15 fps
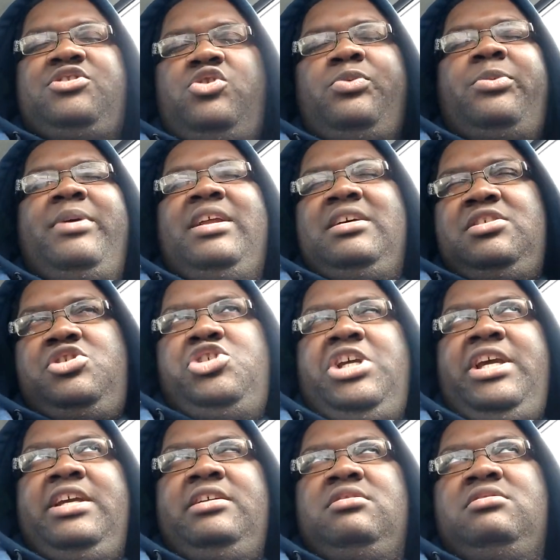Superman
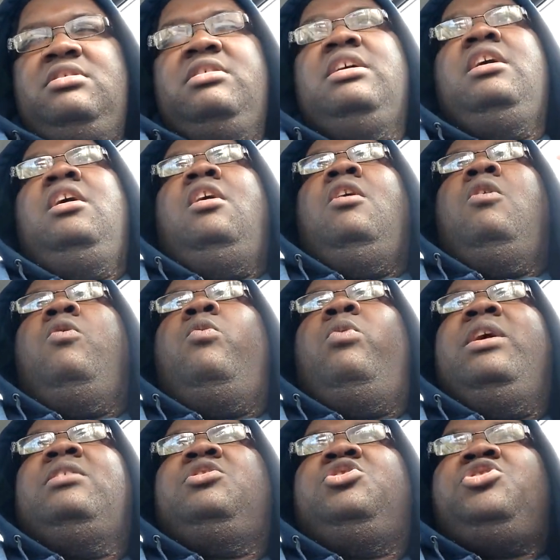Unchained,
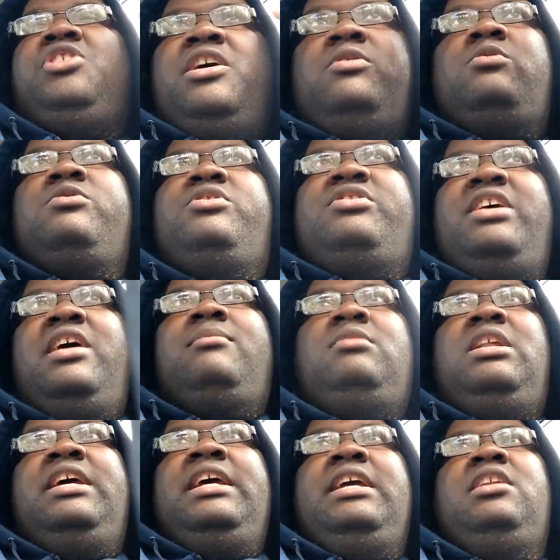where General Sam
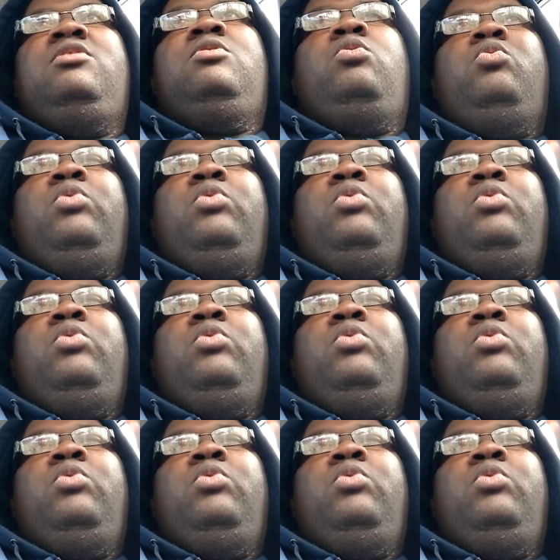Lane,